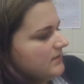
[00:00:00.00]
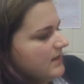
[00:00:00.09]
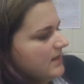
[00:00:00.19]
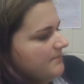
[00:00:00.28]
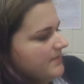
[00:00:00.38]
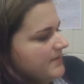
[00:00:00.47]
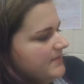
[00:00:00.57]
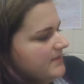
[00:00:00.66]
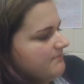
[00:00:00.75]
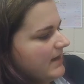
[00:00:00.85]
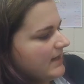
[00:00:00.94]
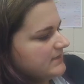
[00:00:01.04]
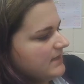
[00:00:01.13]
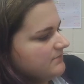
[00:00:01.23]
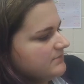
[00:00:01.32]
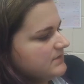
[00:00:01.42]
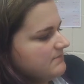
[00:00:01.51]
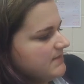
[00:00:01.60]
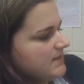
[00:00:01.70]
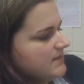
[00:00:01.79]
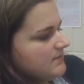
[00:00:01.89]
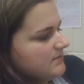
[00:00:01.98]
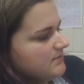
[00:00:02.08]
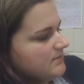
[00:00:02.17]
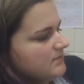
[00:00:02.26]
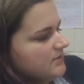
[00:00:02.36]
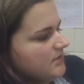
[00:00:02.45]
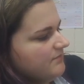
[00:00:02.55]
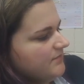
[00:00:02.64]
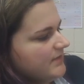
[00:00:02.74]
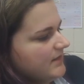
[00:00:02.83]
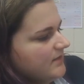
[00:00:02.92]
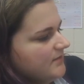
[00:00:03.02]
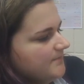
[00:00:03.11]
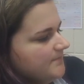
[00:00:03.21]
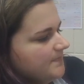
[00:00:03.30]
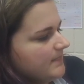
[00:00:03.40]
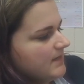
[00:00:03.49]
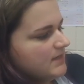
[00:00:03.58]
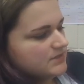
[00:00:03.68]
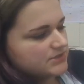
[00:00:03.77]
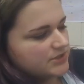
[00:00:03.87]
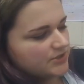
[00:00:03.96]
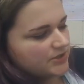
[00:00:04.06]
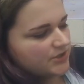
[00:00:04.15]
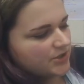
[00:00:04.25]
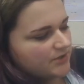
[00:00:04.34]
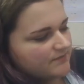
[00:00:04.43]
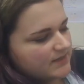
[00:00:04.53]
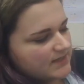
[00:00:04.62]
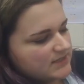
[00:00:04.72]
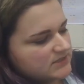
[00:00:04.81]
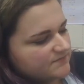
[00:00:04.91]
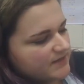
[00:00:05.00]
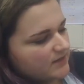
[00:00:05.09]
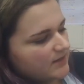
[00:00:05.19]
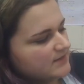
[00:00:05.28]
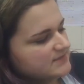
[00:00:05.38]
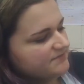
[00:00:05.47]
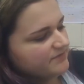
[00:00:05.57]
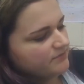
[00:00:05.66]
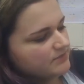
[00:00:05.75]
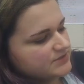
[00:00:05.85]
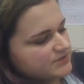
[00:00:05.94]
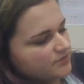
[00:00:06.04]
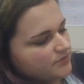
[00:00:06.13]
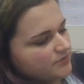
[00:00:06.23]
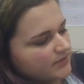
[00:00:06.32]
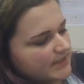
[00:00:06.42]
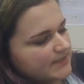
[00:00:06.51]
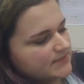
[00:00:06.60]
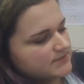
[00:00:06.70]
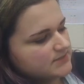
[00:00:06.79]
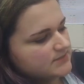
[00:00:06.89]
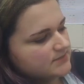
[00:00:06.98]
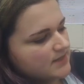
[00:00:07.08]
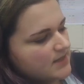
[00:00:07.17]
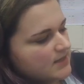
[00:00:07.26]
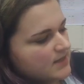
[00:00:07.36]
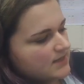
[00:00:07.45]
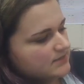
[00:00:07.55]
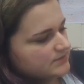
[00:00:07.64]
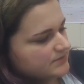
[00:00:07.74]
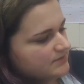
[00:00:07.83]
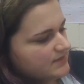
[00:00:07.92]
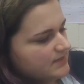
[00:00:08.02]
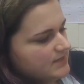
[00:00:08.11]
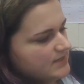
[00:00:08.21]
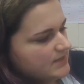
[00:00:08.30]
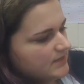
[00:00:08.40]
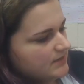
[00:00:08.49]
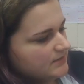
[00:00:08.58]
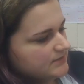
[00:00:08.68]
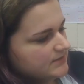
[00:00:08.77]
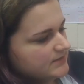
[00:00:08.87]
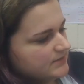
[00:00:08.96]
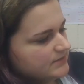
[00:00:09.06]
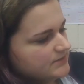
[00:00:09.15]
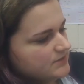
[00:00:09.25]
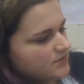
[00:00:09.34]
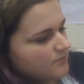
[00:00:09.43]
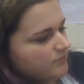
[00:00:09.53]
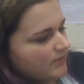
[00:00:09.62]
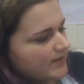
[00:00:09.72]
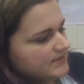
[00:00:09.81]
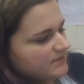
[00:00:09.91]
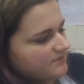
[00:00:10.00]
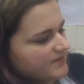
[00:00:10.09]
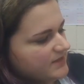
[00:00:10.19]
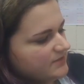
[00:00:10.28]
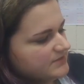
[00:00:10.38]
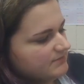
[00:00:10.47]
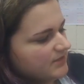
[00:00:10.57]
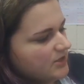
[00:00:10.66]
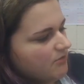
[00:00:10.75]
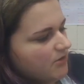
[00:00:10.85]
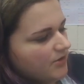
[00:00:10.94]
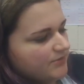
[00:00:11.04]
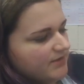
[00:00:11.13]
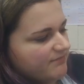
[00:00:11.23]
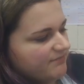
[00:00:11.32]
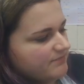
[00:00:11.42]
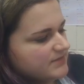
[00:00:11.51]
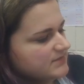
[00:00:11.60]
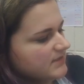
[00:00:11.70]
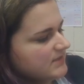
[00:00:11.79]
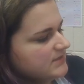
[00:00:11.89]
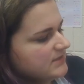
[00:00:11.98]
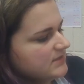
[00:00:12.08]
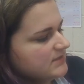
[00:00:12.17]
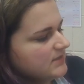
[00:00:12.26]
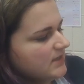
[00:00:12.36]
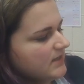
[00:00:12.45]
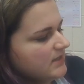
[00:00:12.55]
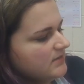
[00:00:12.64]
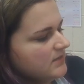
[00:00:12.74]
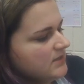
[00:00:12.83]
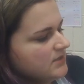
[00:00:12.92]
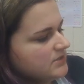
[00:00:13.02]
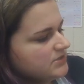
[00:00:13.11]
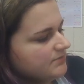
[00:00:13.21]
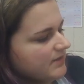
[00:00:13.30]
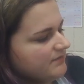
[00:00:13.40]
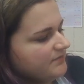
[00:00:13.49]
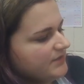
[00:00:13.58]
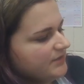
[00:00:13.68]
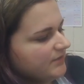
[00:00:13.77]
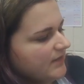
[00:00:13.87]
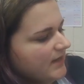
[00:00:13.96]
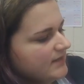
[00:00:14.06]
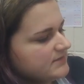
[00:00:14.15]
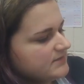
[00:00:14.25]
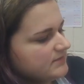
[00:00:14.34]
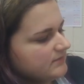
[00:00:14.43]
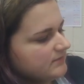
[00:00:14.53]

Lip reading: up and then back down to meet over there. So you're curving each finger as if it was your whole hand. So then here, since there's no breaks in fingers, I'm going to go all the way from this line to this line. So wherever your last